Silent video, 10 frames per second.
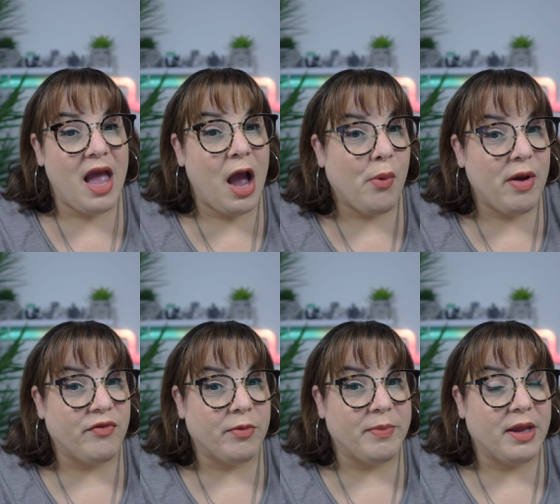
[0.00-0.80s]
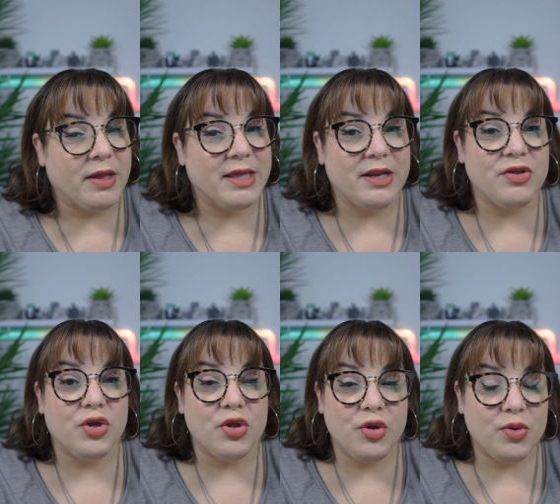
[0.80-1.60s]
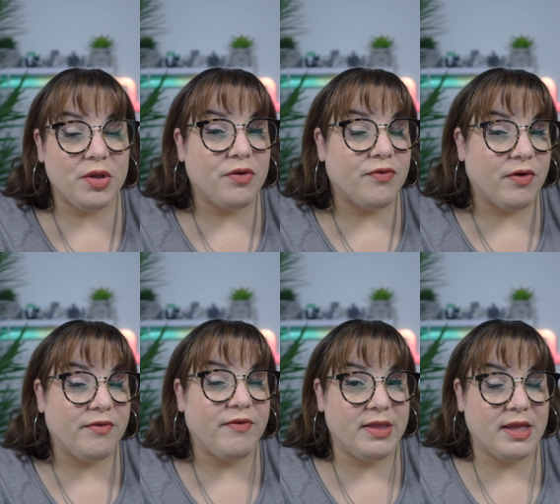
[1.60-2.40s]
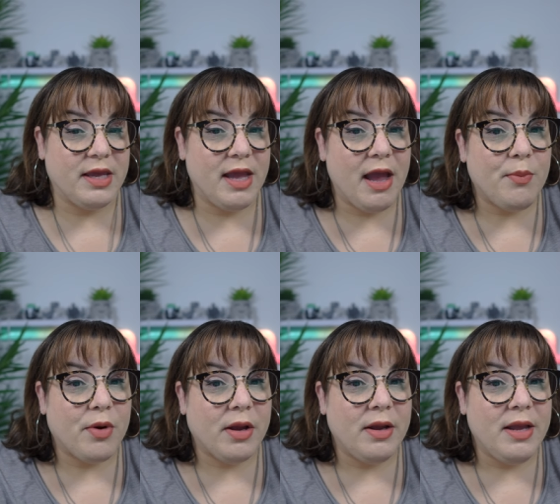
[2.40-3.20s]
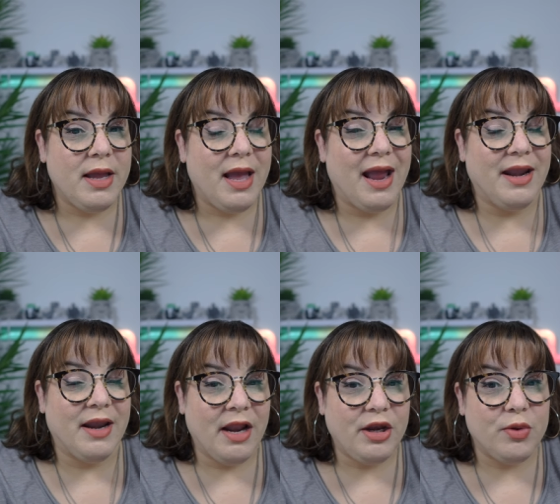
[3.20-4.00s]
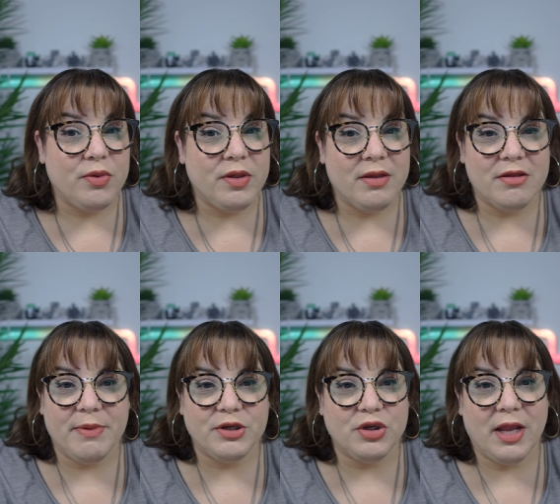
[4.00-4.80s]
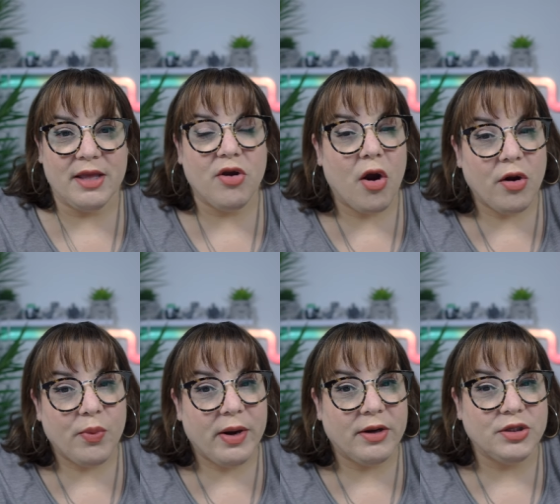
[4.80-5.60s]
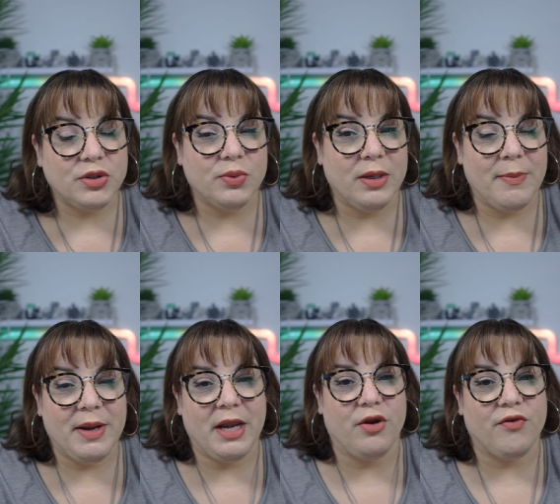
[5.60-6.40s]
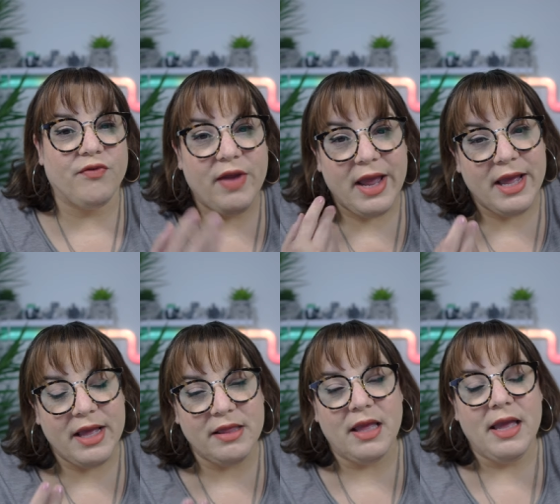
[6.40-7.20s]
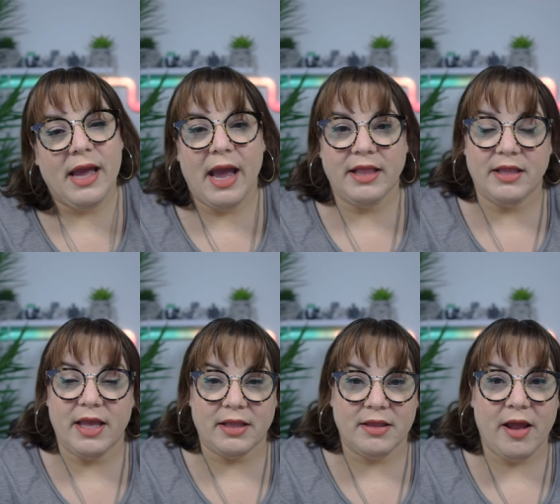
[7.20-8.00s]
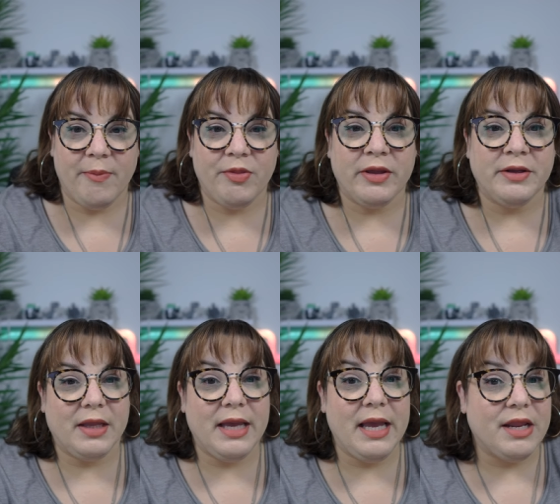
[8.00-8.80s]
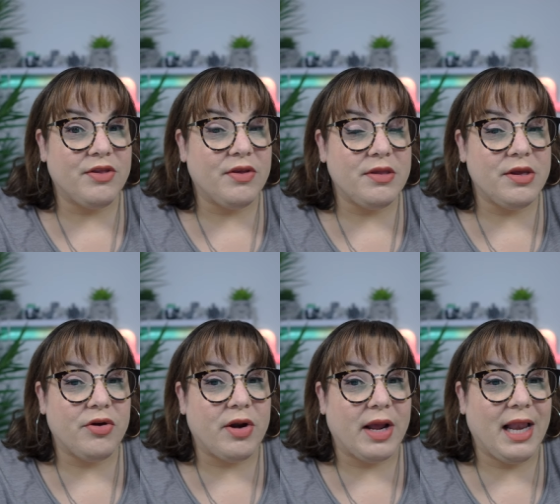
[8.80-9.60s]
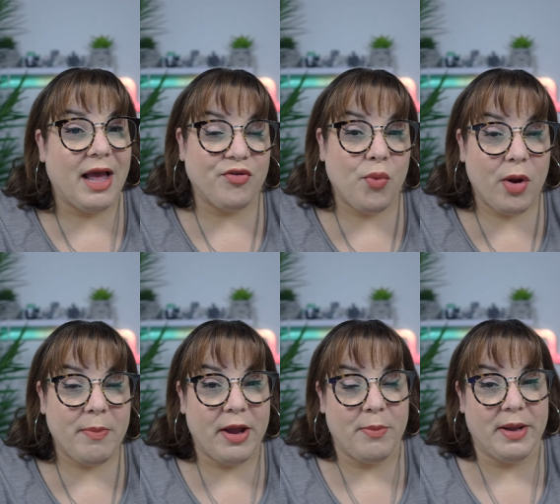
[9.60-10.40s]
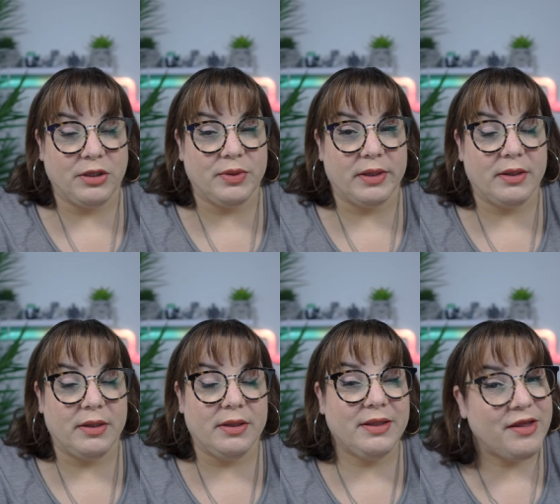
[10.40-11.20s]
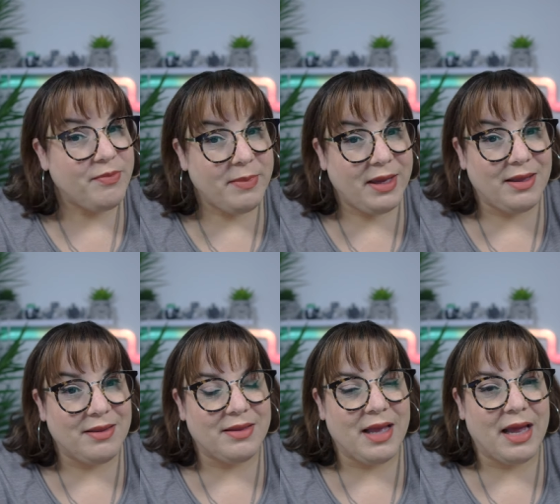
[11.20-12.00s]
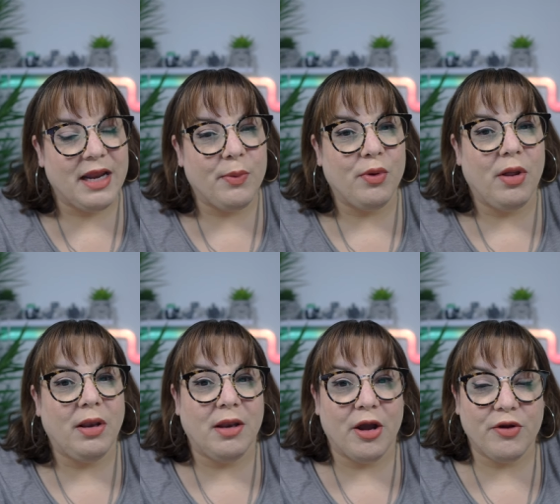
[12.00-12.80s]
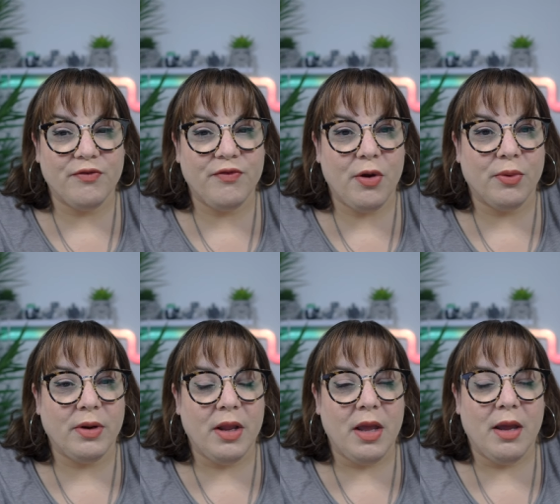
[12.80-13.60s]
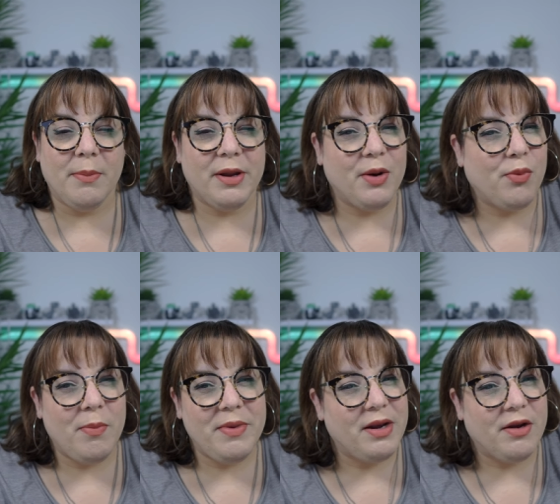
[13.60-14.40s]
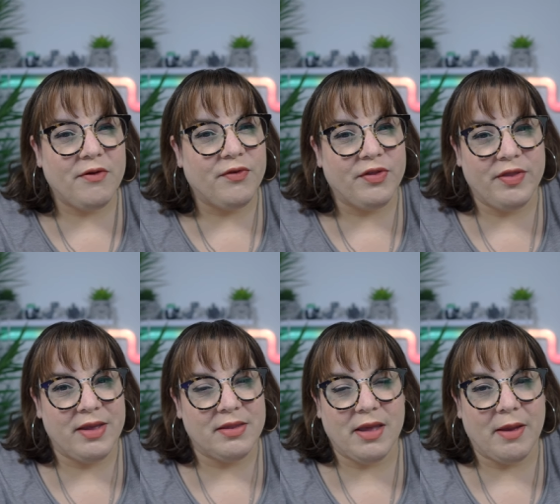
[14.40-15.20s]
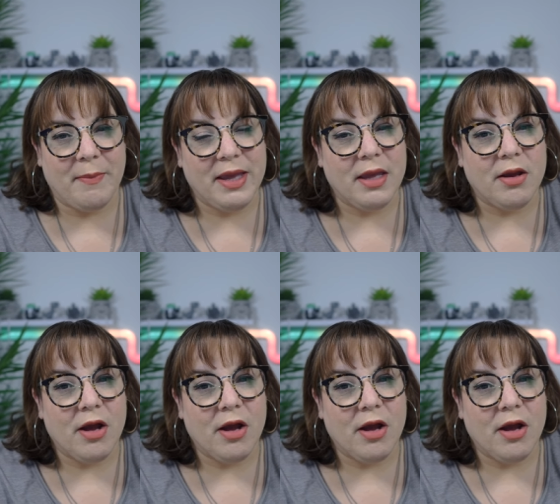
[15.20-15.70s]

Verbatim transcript: However, because it is just using the front-facing camera and not using specialized hardware to eliminate your face and detect depth, it is considered a class 1 biometric. This means that it will unlock your phone, but it won't be enough for things like making